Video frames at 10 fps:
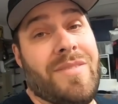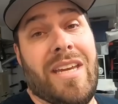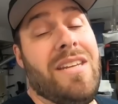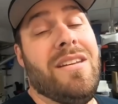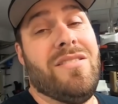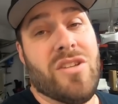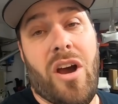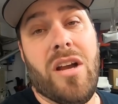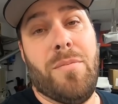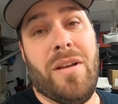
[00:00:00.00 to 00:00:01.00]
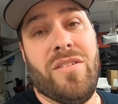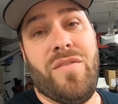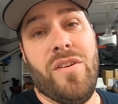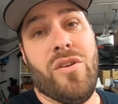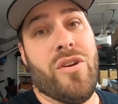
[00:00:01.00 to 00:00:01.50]
they didn't talk about the
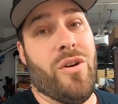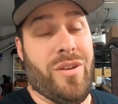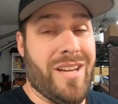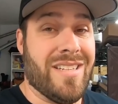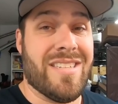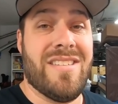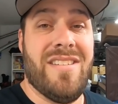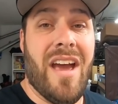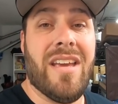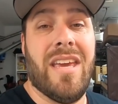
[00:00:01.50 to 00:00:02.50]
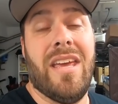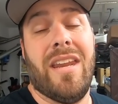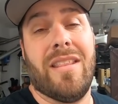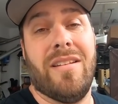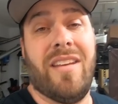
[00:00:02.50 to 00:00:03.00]
vehicle code. It got snuck in
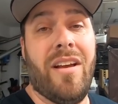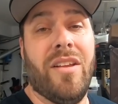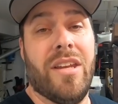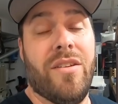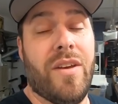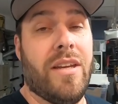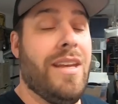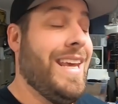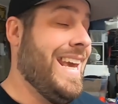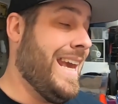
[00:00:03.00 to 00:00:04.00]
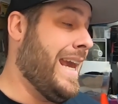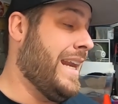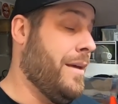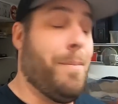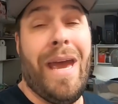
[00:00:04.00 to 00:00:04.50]
at the tail end of it,
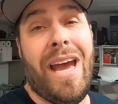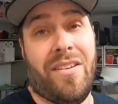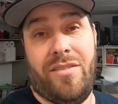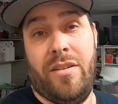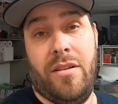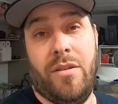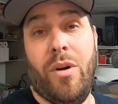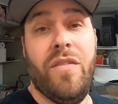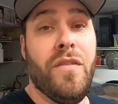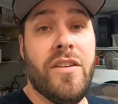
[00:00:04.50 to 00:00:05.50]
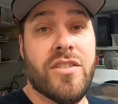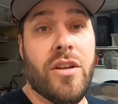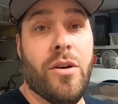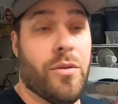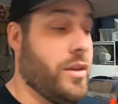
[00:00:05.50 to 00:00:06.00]
and it passed, and rightfully
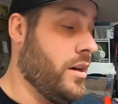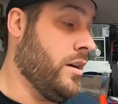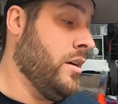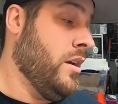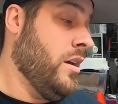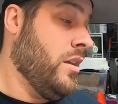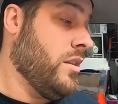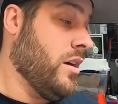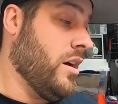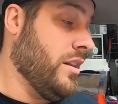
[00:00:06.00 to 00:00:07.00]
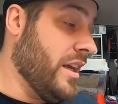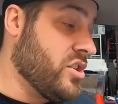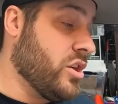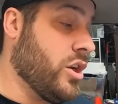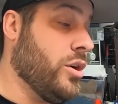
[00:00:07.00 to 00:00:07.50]
so. The the
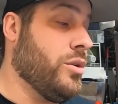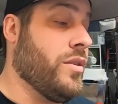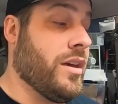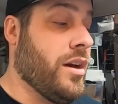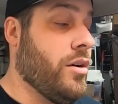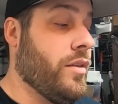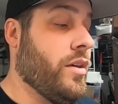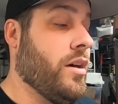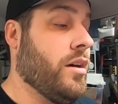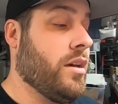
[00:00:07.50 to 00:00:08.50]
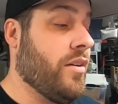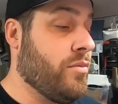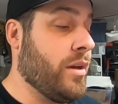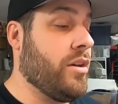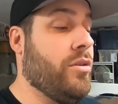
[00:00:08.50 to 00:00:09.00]
election code and the go the
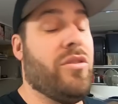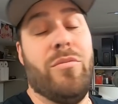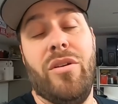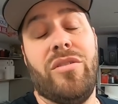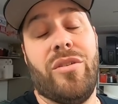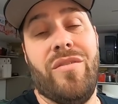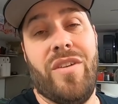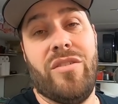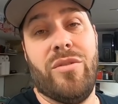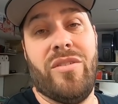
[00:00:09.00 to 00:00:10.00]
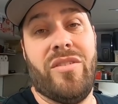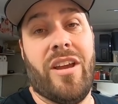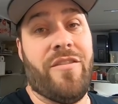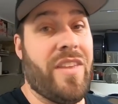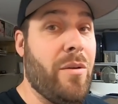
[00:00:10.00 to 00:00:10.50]
government code and the military and veteran
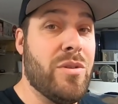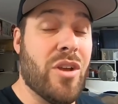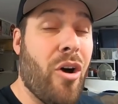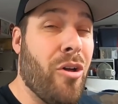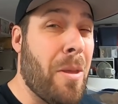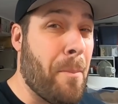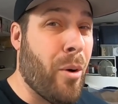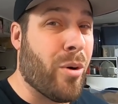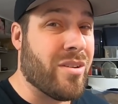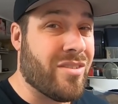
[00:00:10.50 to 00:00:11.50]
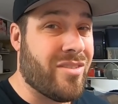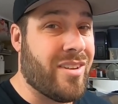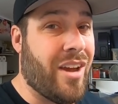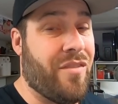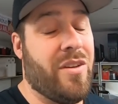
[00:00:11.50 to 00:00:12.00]
stuff, that was all important
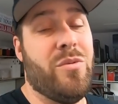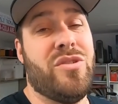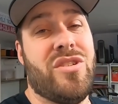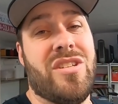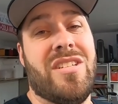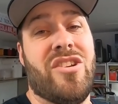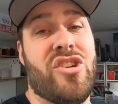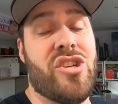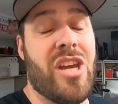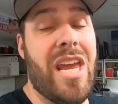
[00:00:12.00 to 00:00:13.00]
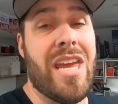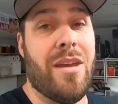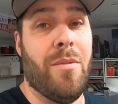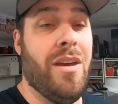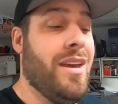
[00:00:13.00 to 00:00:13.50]
stuff. It was just a
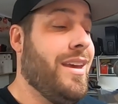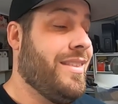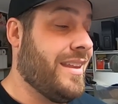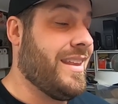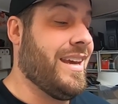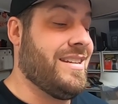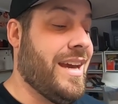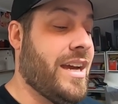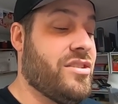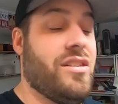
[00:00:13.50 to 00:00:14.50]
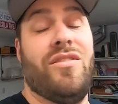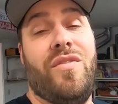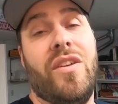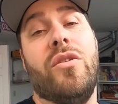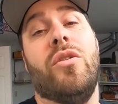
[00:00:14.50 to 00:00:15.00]
shame that they attached this
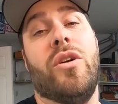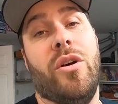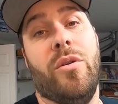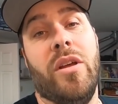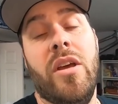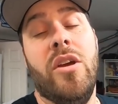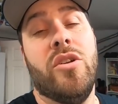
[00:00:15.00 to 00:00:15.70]
vehicle code